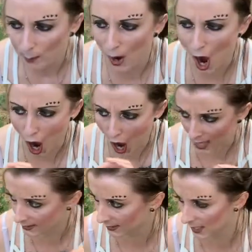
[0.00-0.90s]

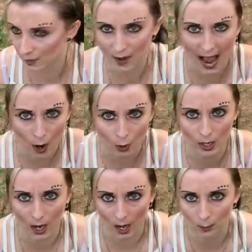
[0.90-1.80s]
positive
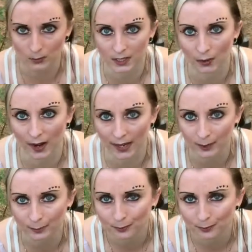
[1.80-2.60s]
outcomes, all right?